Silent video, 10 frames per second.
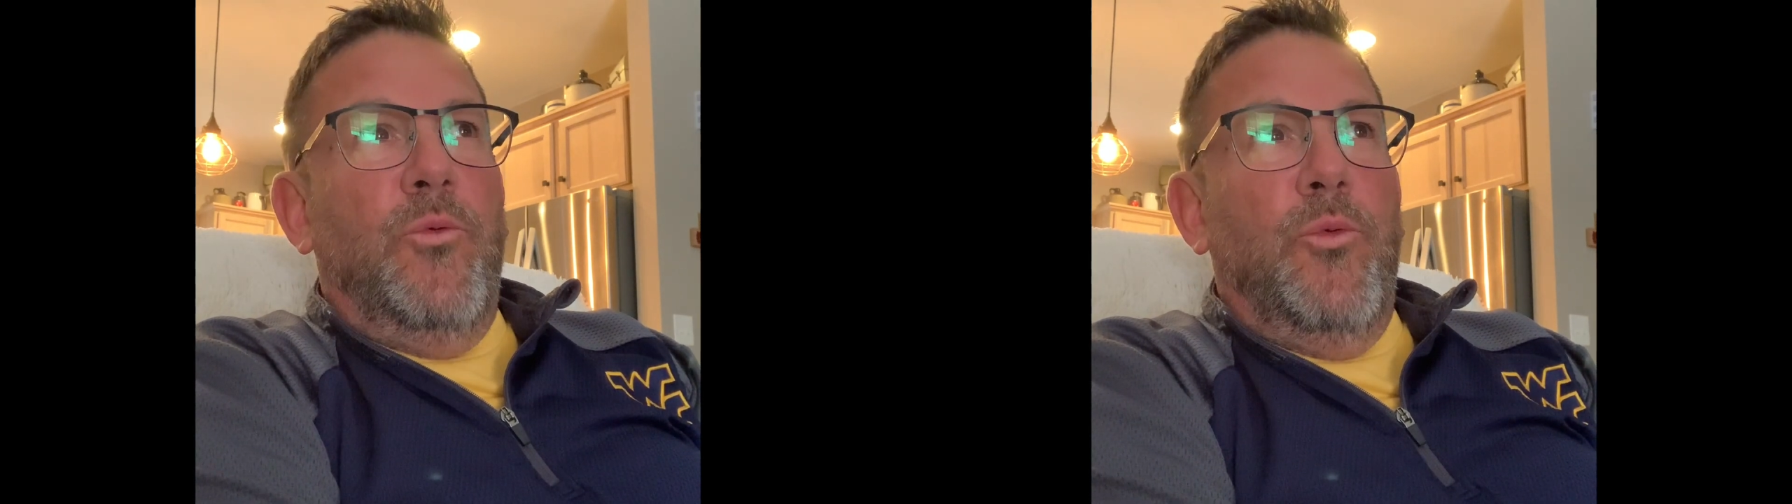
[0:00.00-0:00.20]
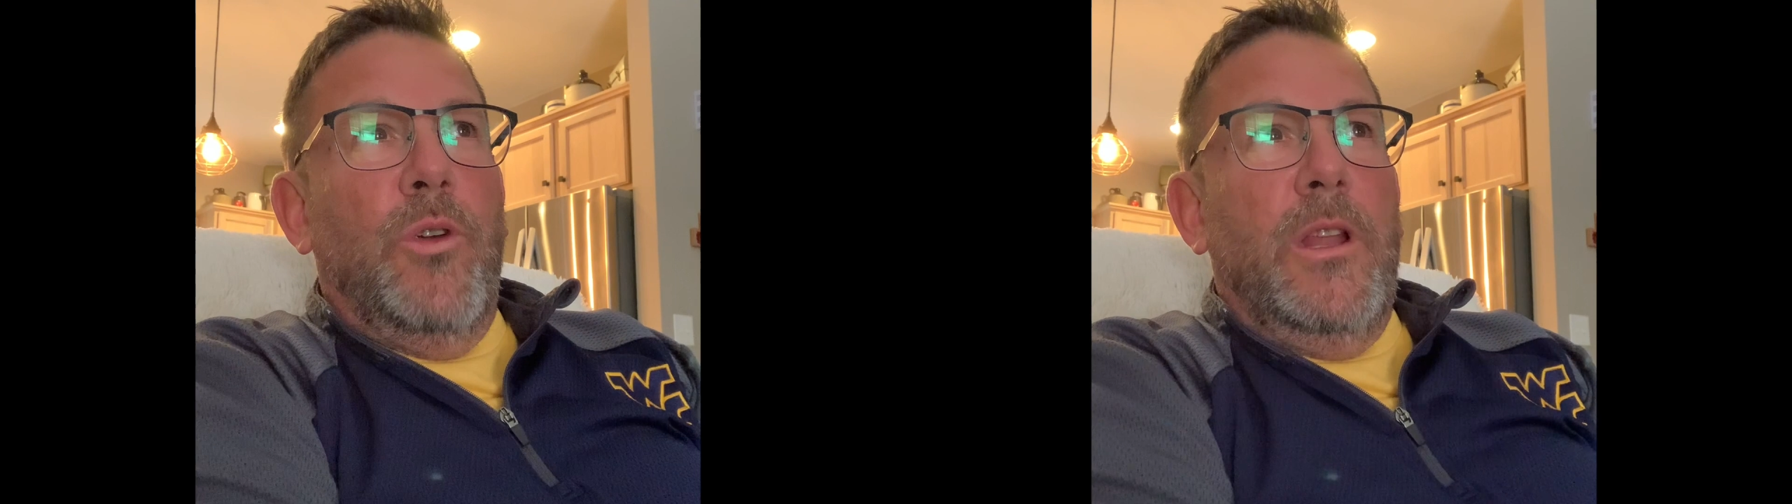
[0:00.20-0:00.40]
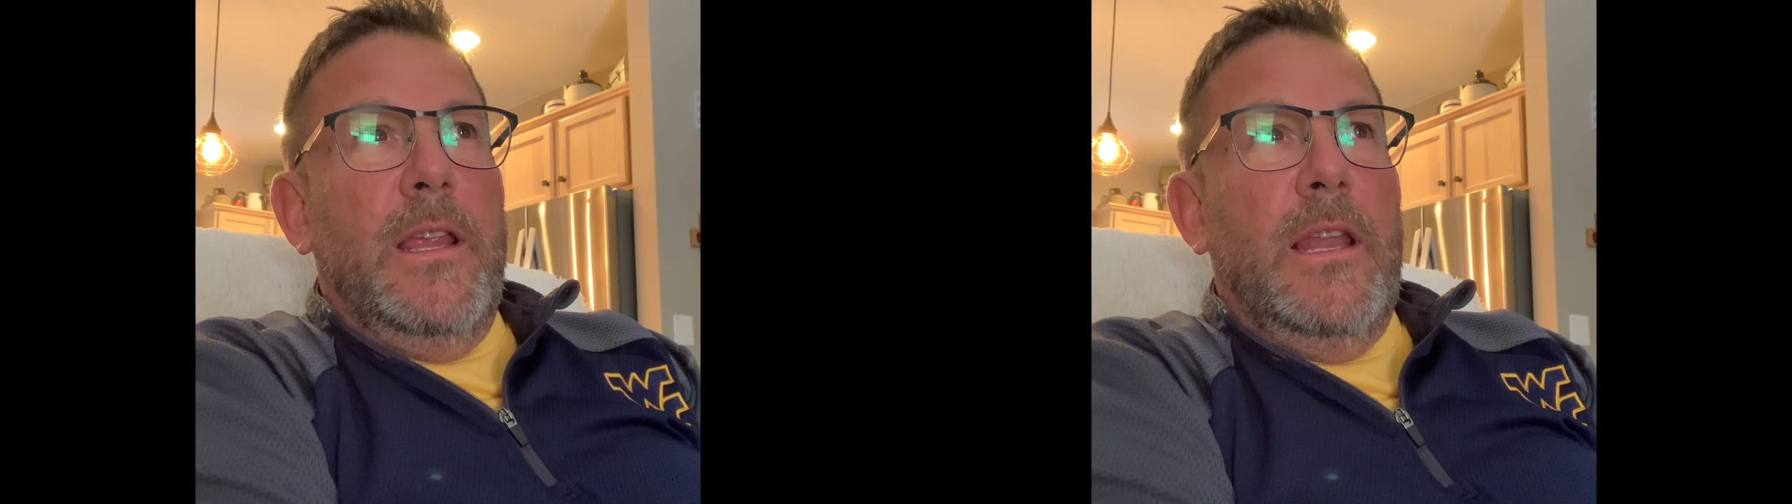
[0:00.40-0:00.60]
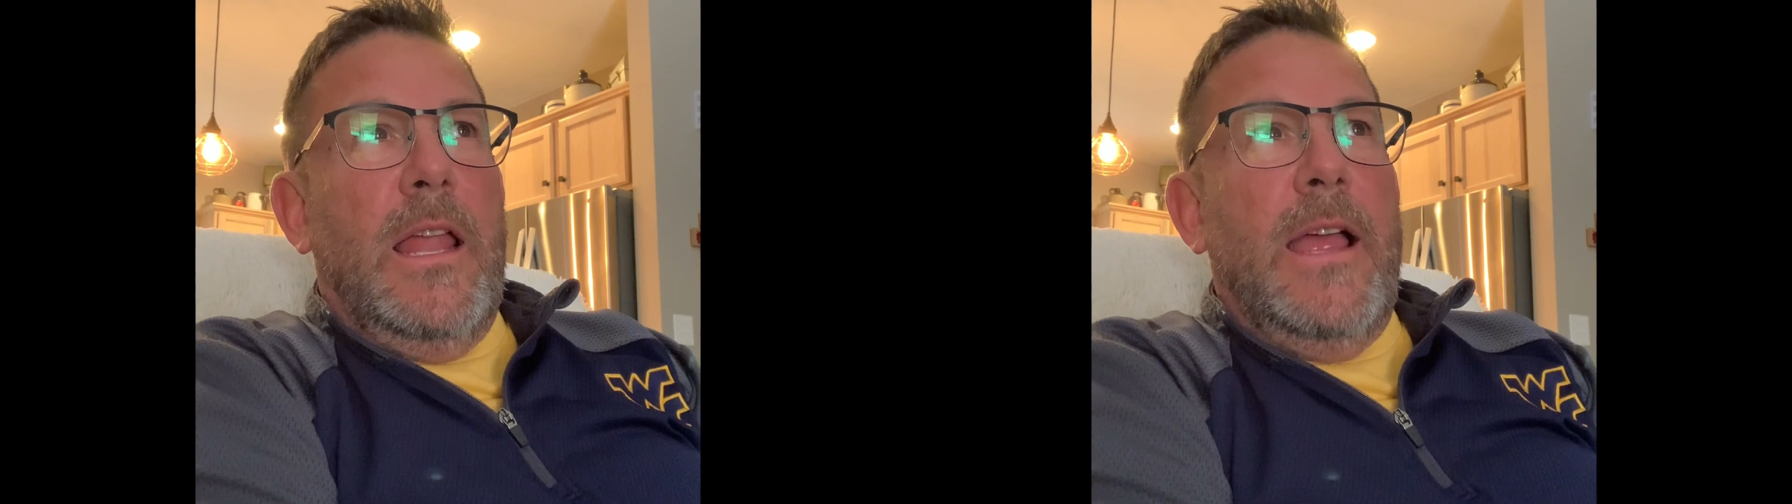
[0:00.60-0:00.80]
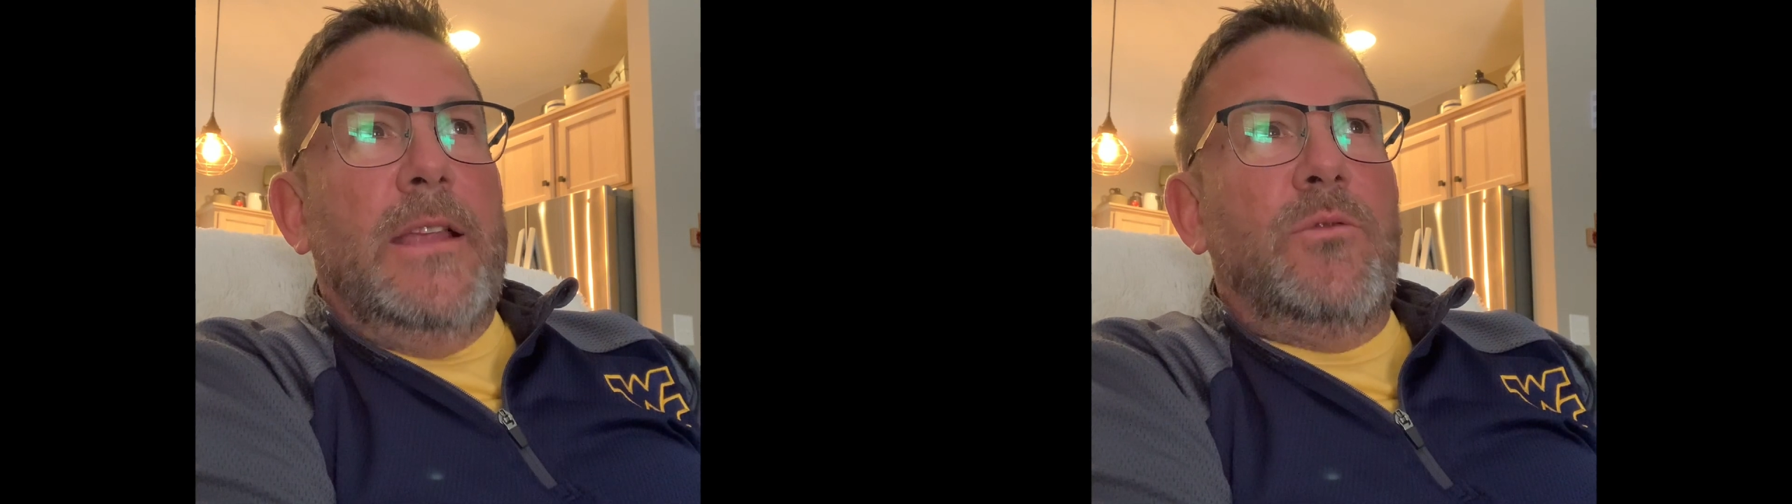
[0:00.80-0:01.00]
really
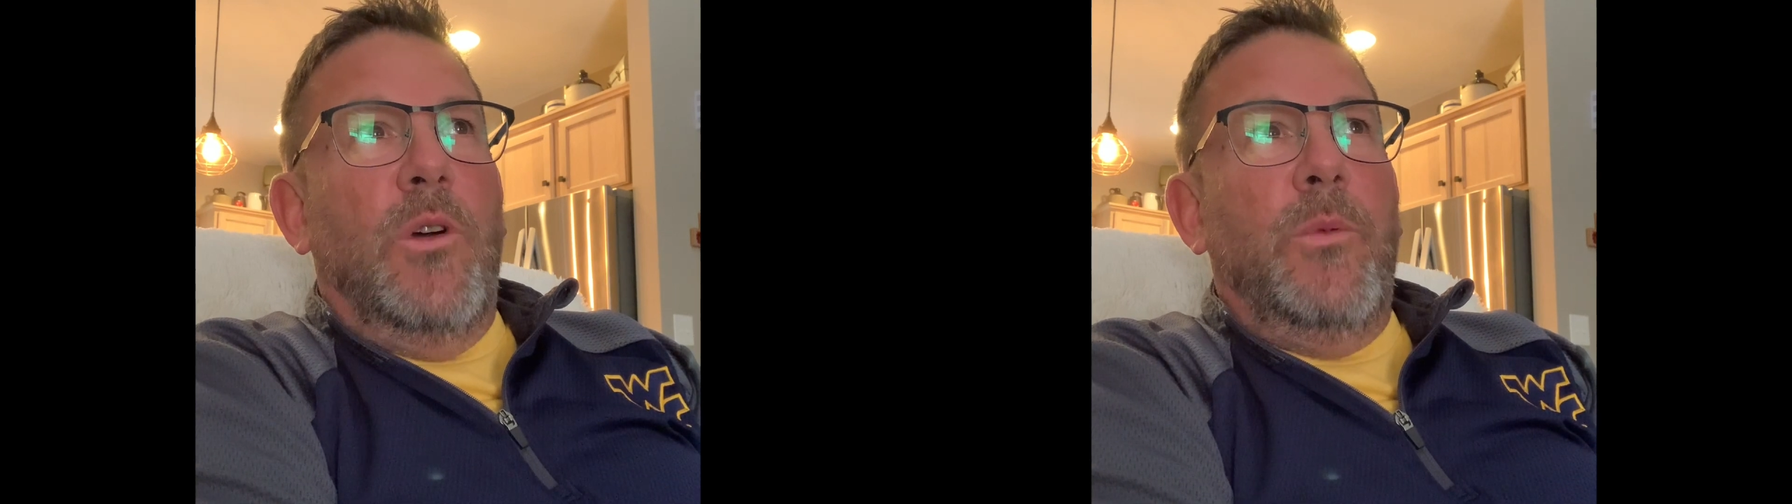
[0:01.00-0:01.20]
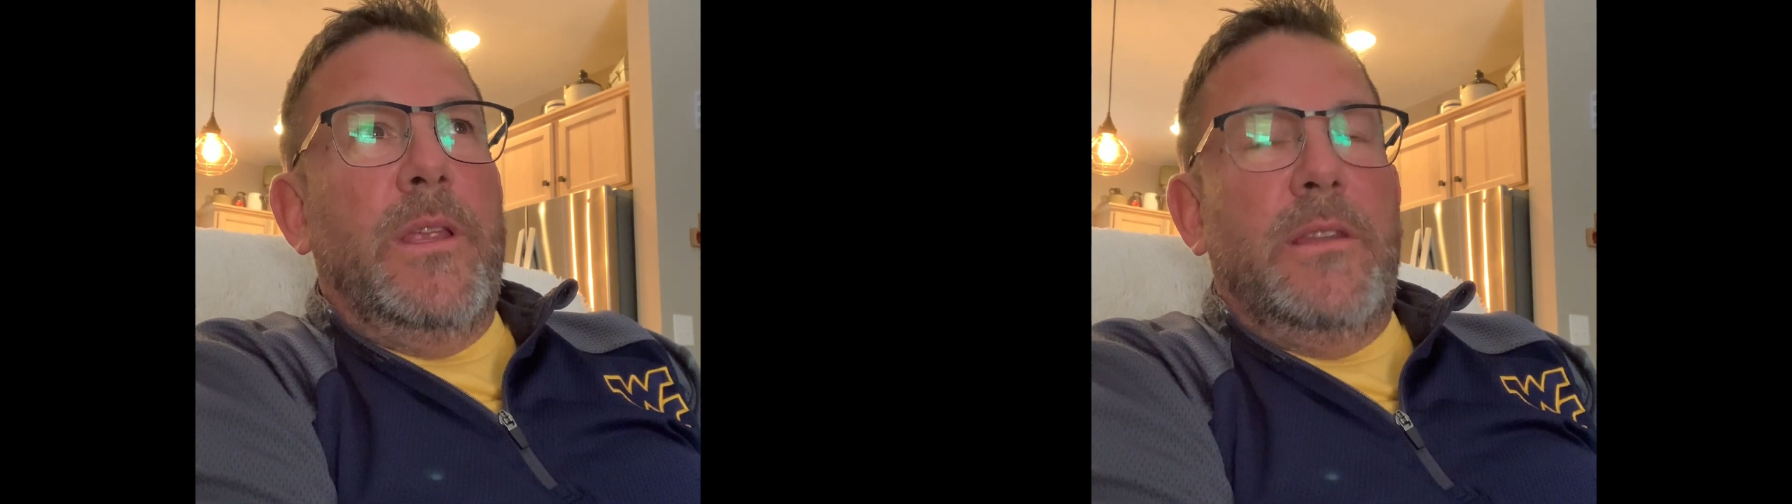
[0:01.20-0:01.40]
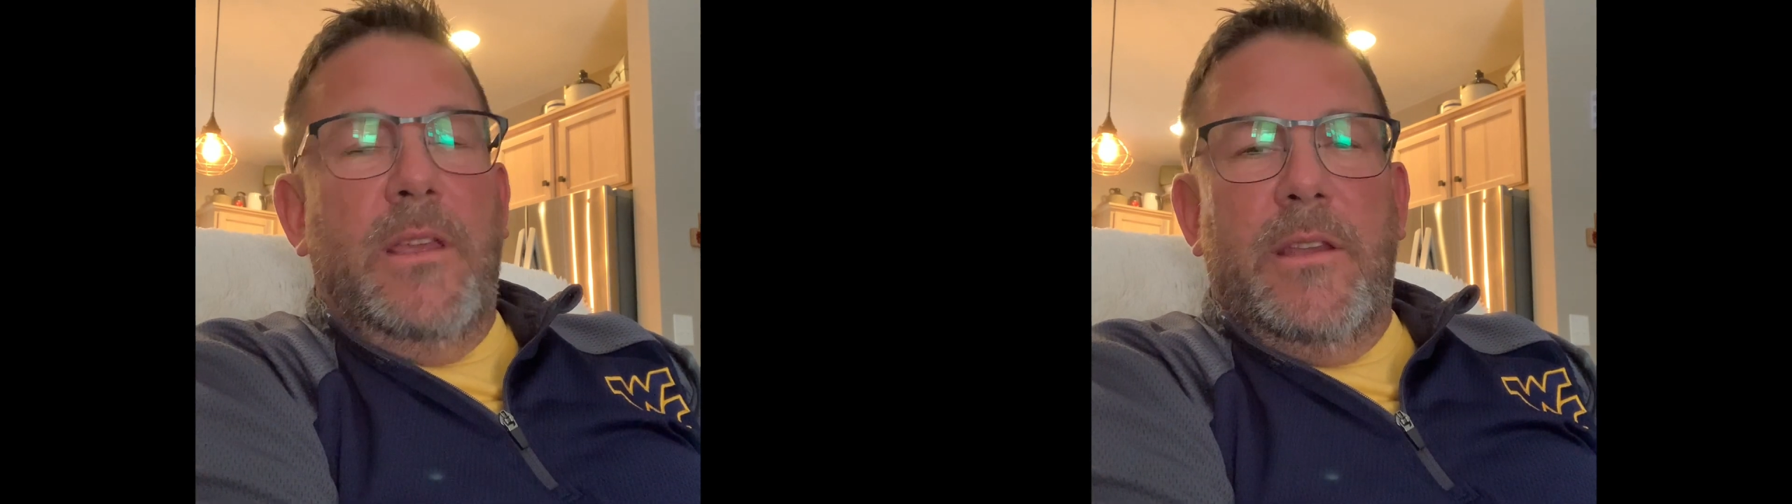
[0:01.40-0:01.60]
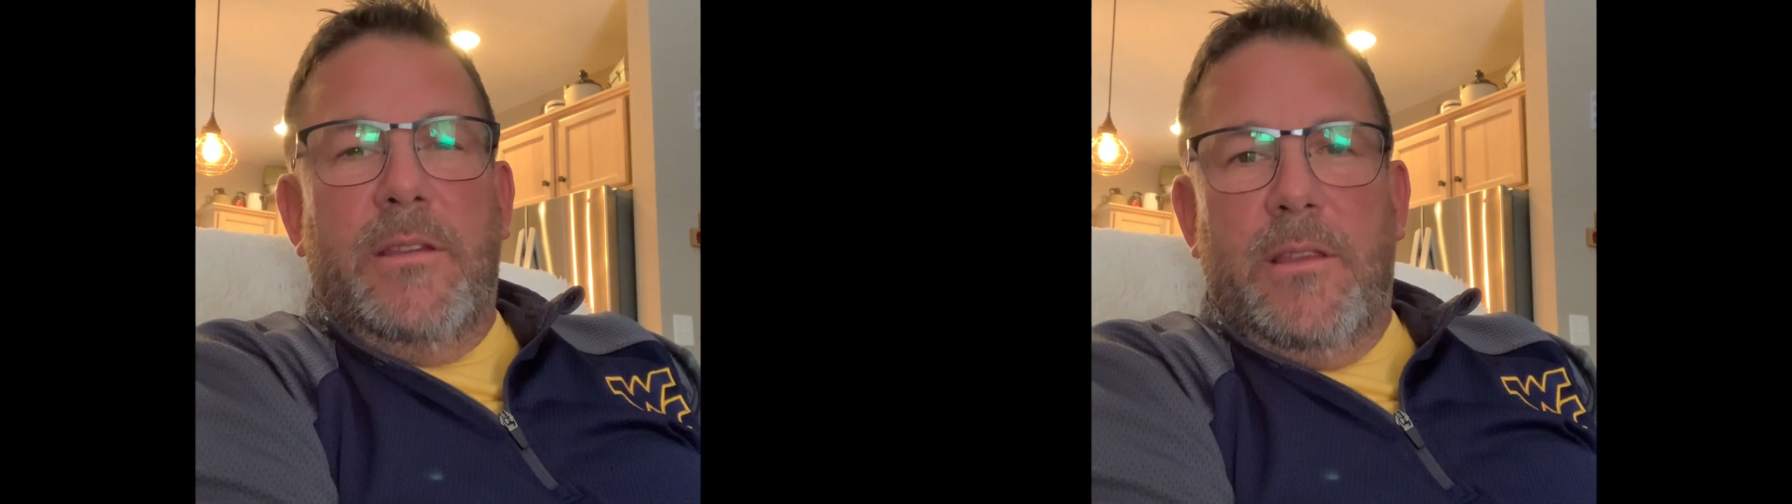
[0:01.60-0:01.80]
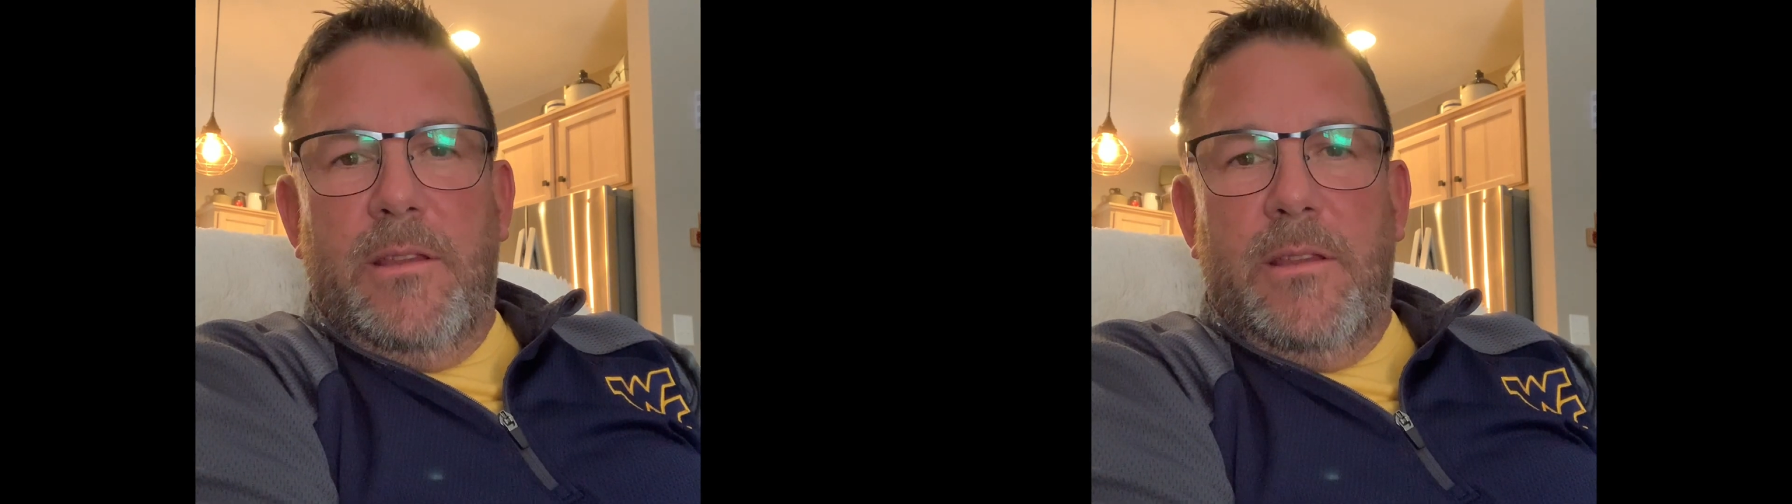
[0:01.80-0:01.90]
liked what we did